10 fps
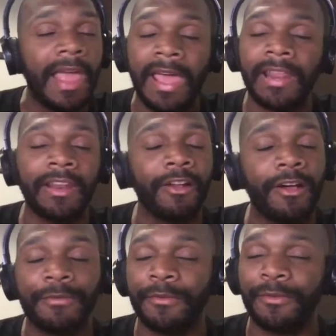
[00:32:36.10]
edit off
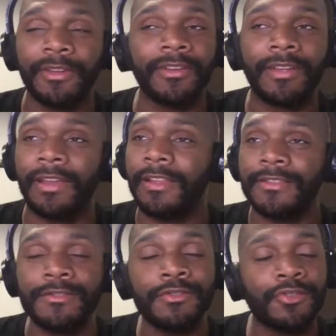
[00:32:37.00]
of it. It is
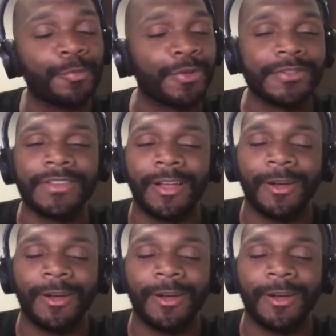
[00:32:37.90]
super slow.